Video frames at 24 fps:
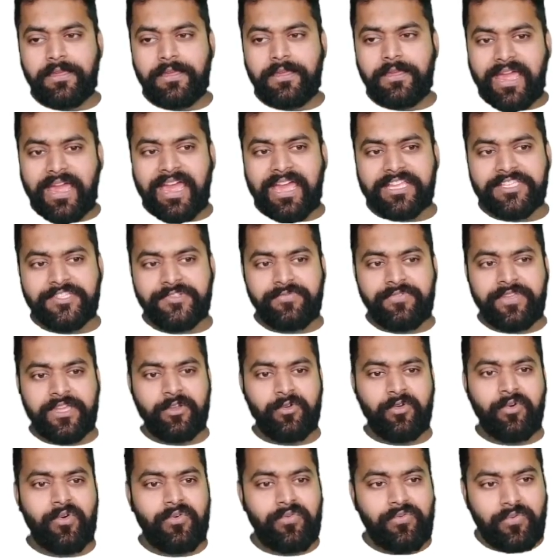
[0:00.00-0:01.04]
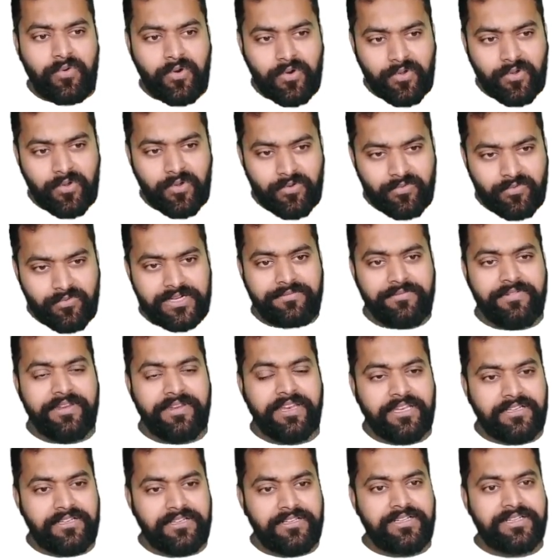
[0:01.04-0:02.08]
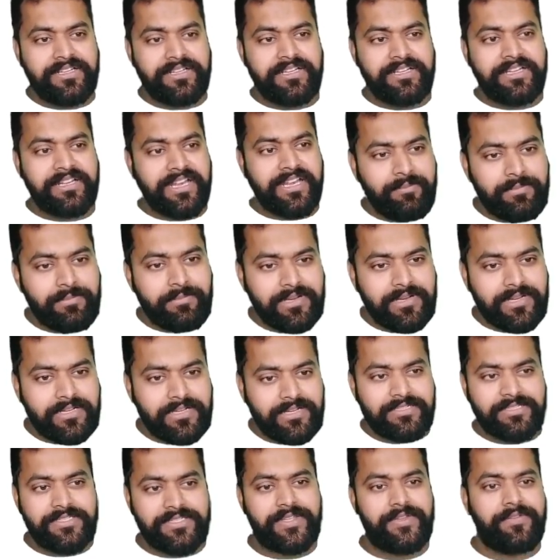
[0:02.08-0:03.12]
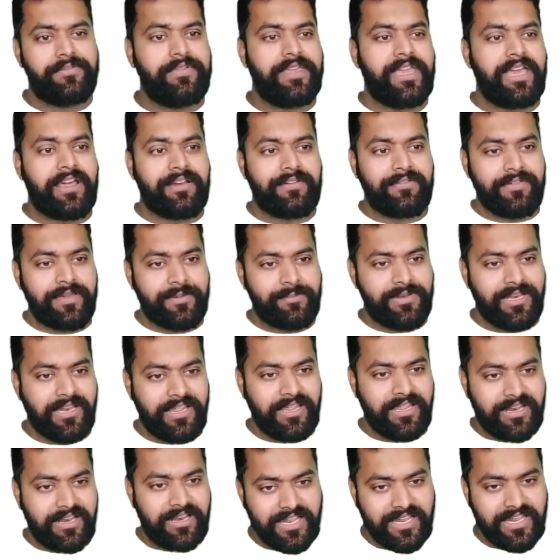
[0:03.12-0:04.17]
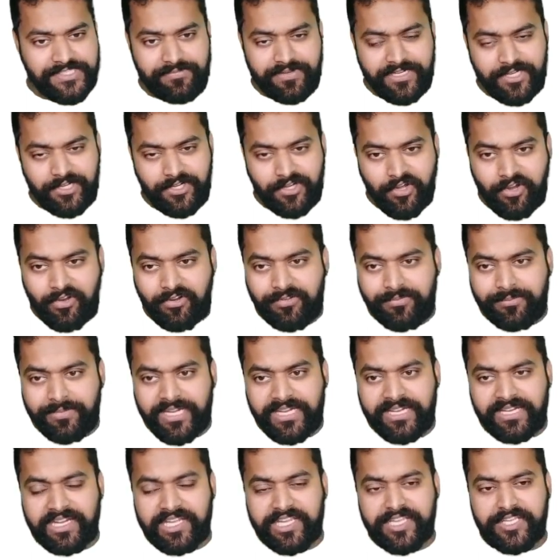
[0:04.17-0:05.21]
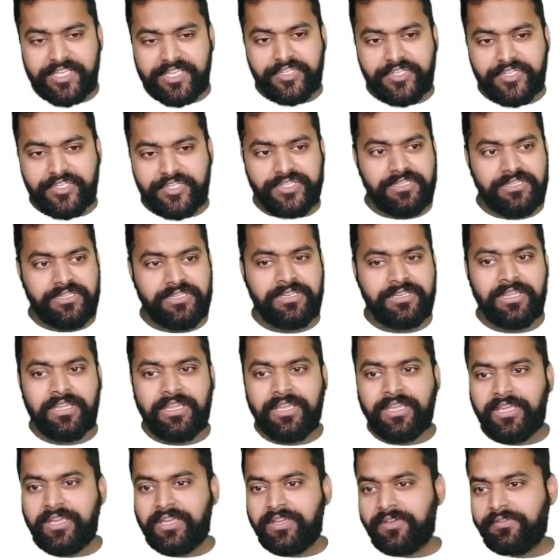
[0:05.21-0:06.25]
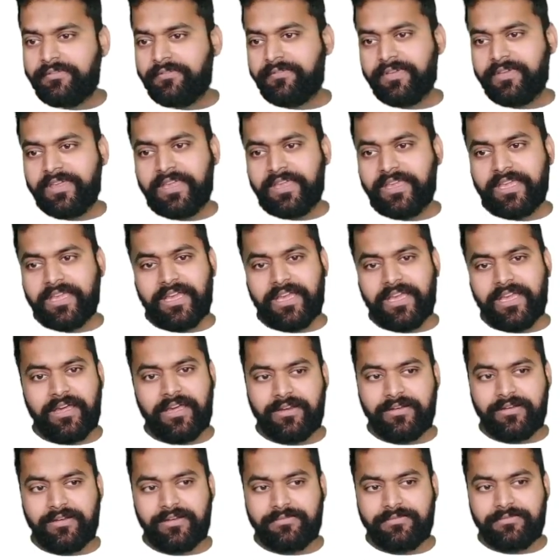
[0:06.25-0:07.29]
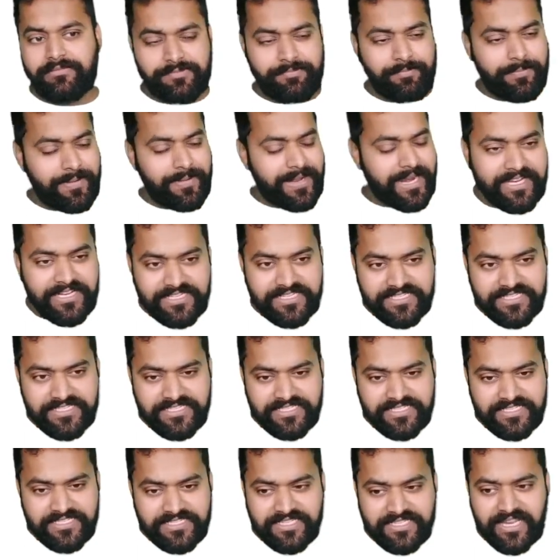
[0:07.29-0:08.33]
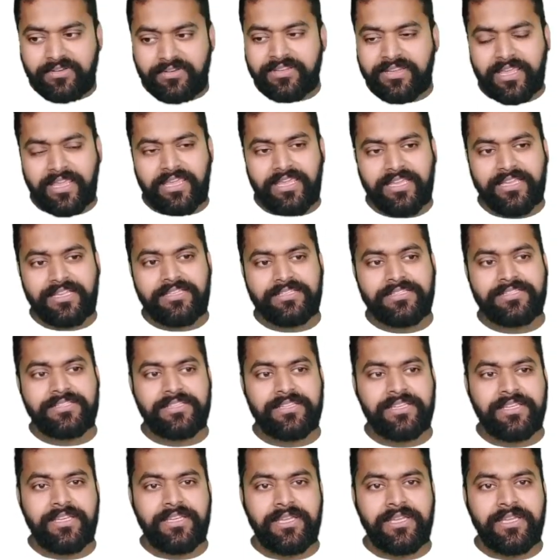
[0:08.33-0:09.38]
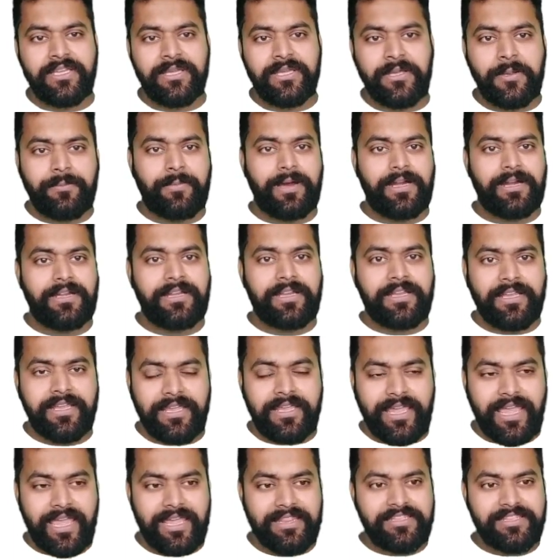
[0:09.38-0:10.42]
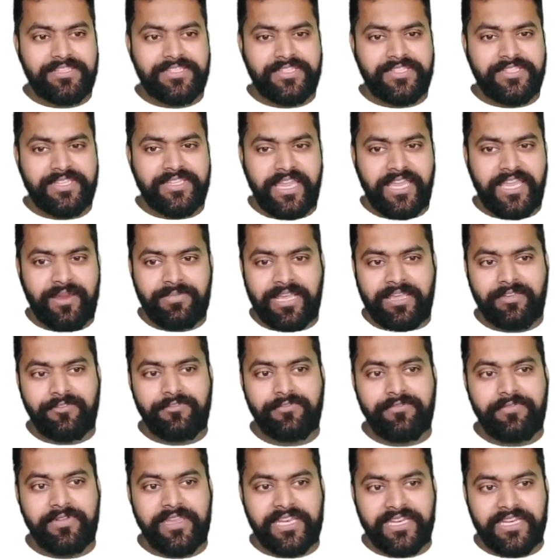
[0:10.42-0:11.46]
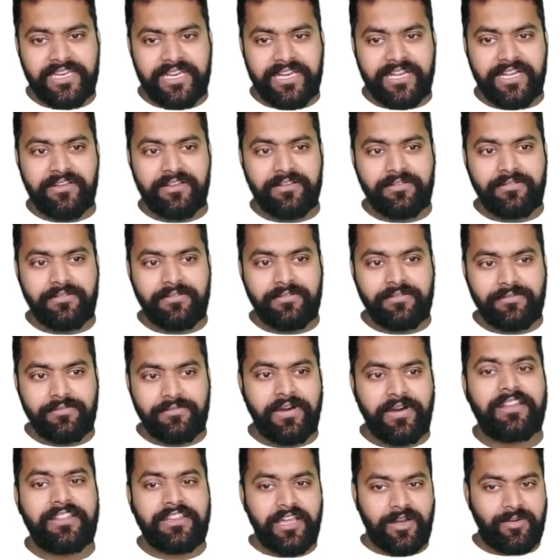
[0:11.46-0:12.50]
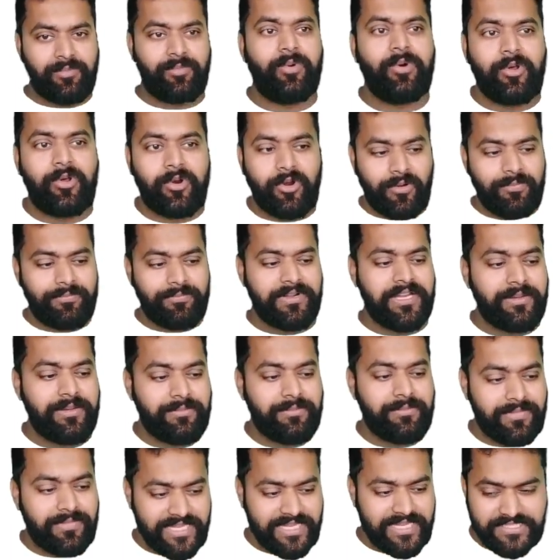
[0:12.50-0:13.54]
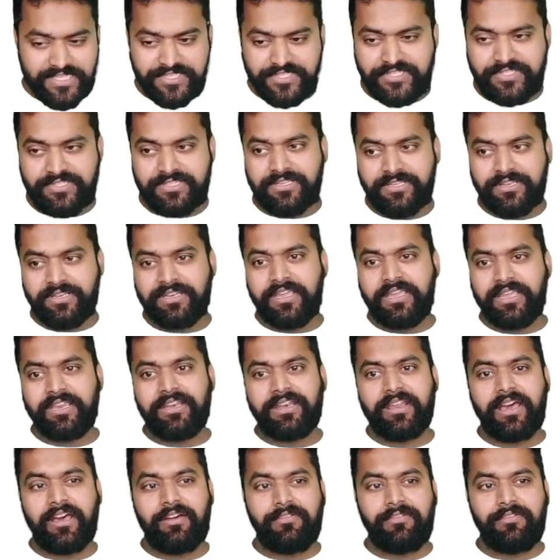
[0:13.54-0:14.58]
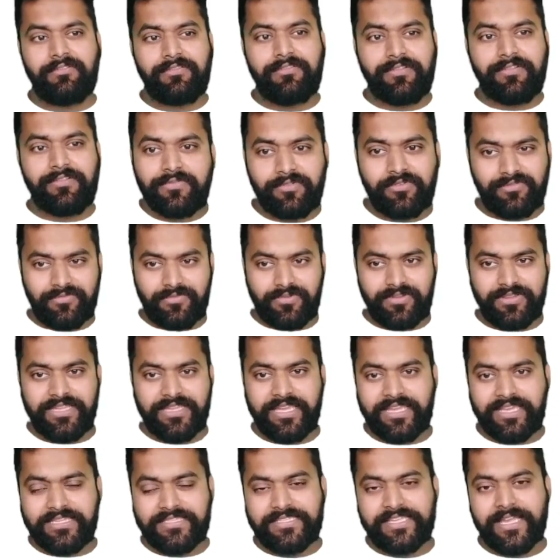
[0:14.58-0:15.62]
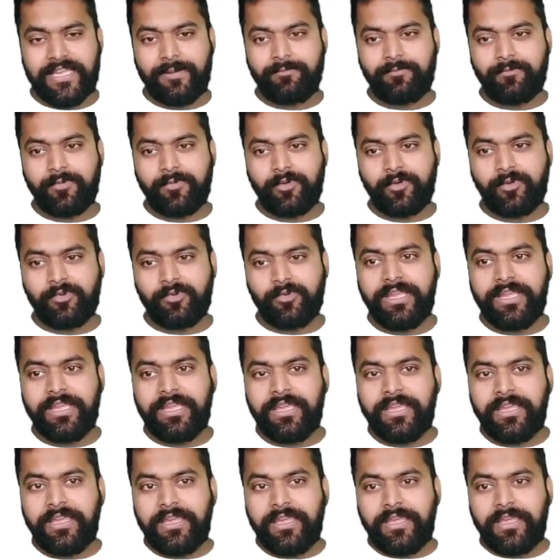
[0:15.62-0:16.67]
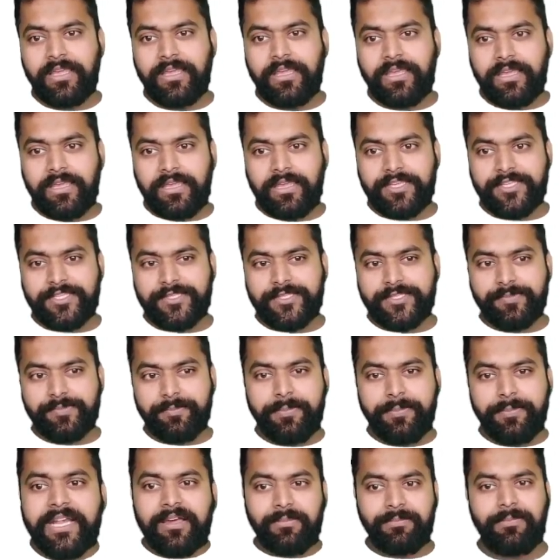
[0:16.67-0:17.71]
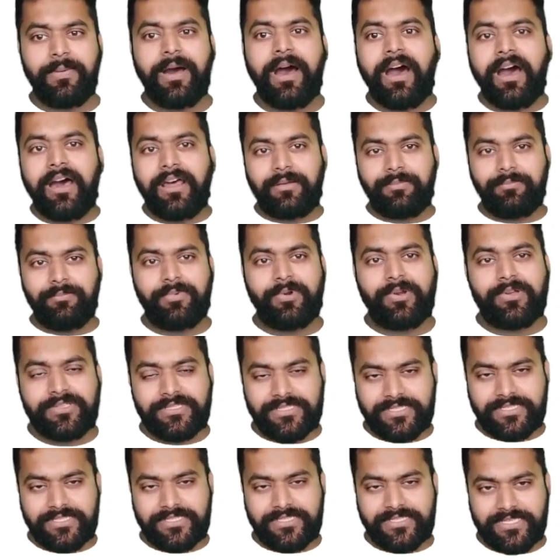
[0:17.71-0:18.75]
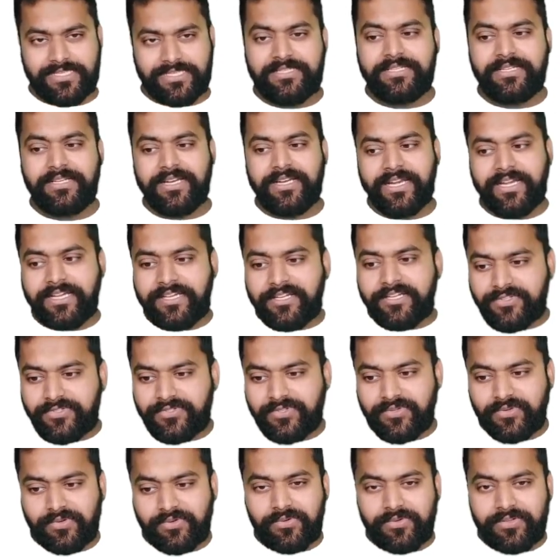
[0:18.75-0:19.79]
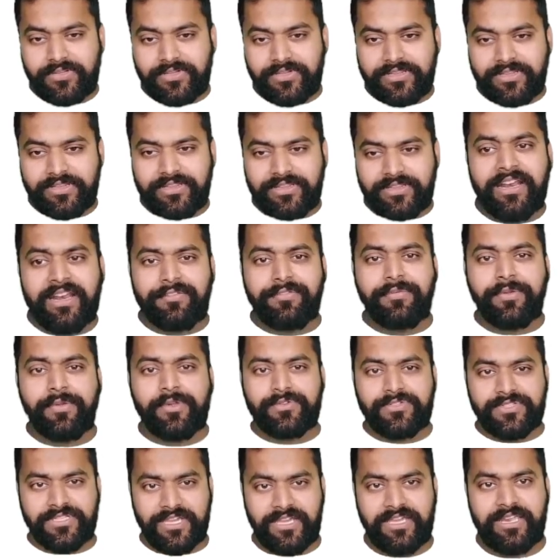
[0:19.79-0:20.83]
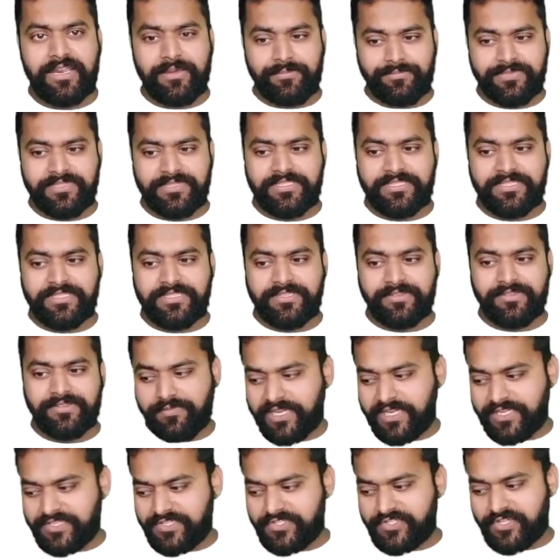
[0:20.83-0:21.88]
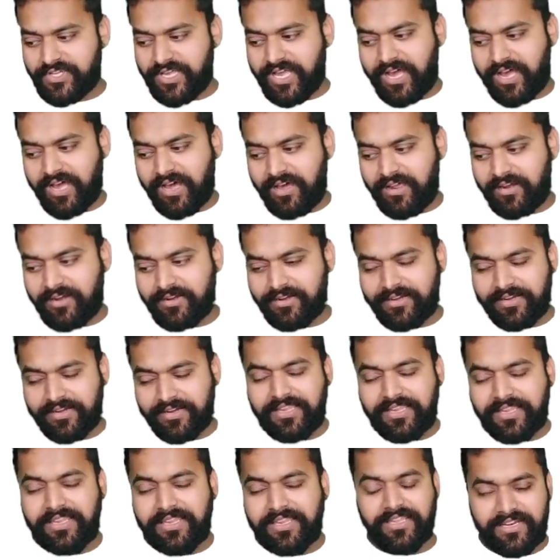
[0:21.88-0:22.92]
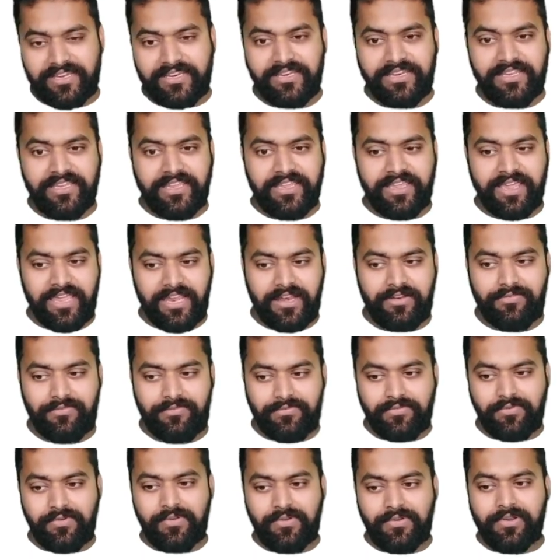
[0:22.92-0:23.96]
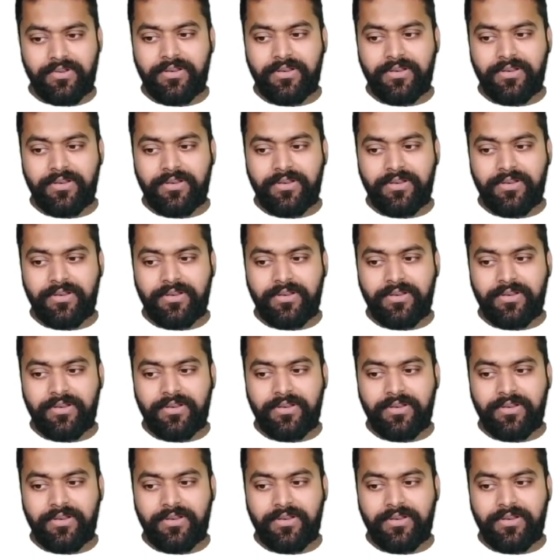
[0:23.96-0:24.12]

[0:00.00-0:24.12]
as we go forward, we learn tmux, we are familiarized with documentation, we are practicing out things, but at the same time, we need further more optimization in our workflow for the exam to speed up our process, right? So there are few scripts which are really, really helpful,